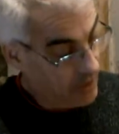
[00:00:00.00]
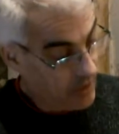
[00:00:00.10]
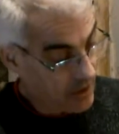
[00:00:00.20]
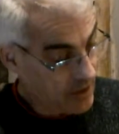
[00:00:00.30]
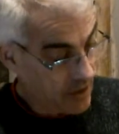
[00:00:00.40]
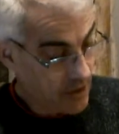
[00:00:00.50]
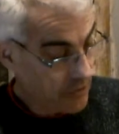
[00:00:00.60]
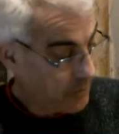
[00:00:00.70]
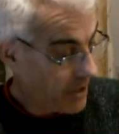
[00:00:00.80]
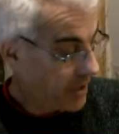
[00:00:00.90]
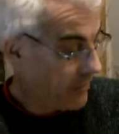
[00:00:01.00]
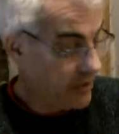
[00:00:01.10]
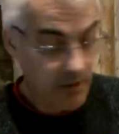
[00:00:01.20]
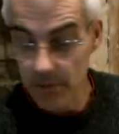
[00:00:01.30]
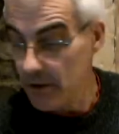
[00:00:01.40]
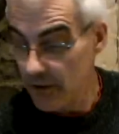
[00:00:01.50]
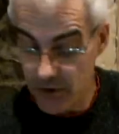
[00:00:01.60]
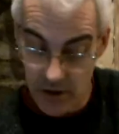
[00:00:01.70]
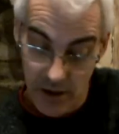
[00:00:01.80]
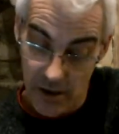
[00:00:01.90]
That sits on the back of it,
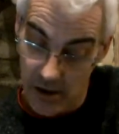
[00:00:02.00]
obviously.